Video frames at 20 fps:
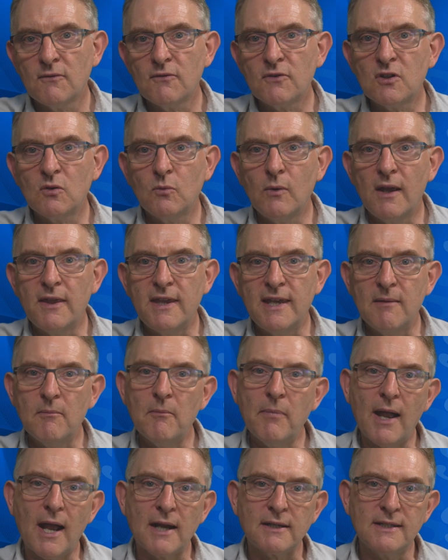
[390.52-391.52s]
to where the
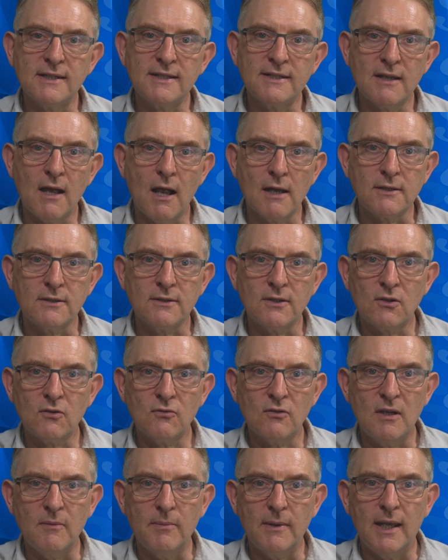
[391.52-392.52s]
impact is starting to
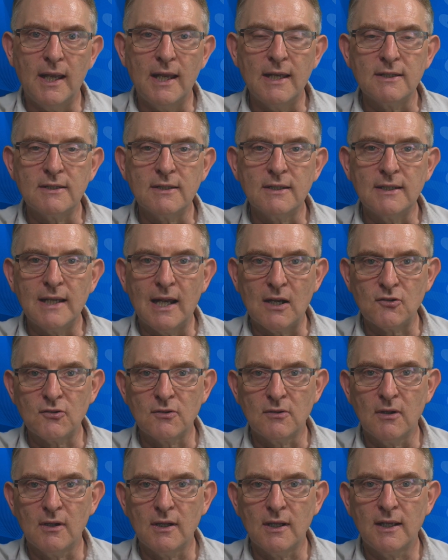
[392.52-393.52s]
creep into
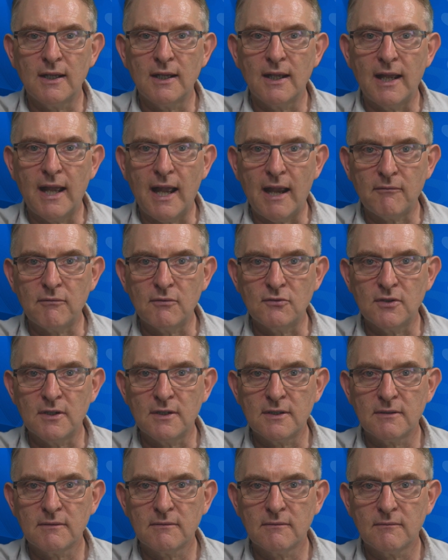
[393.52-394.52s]
national
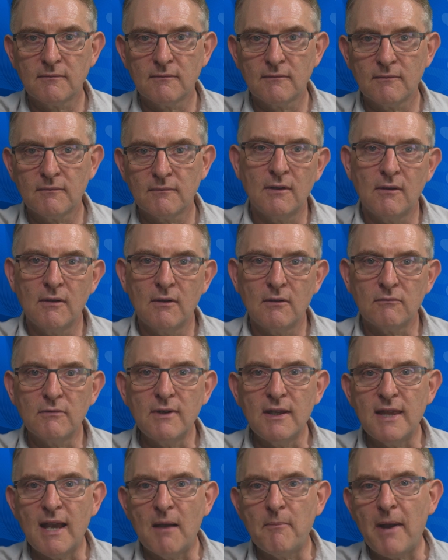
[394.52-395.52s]
averages.
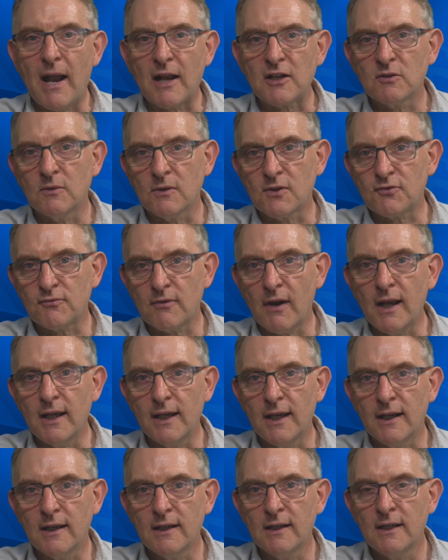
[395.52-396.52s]
Read that back to
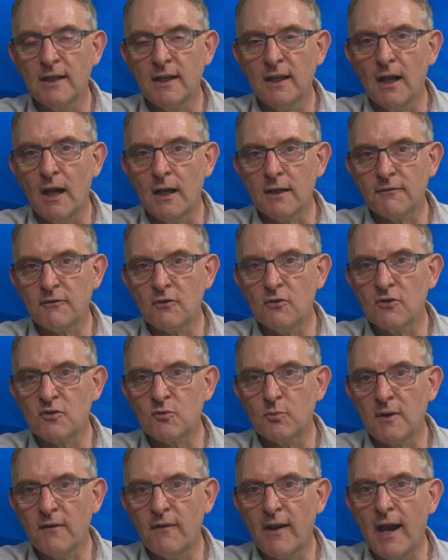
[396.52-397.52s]
Australia, and of
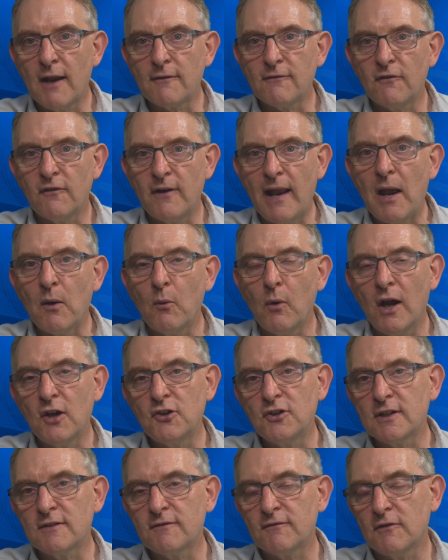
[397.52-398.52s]
course, we've had flat
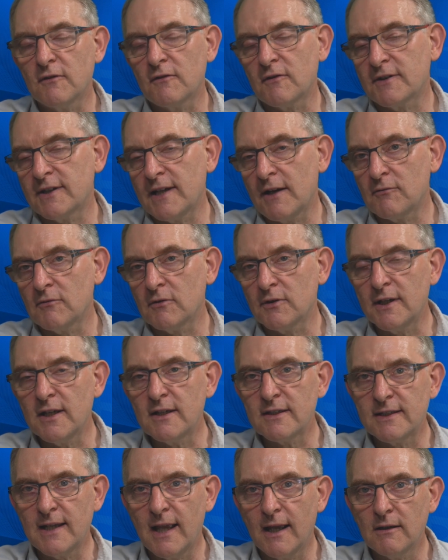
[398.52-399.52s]
wages for several
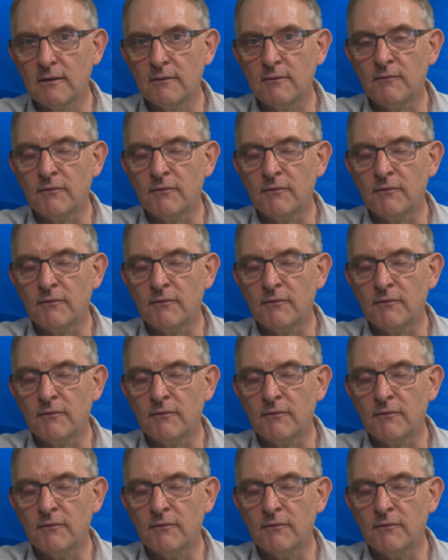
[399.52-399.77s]
years now.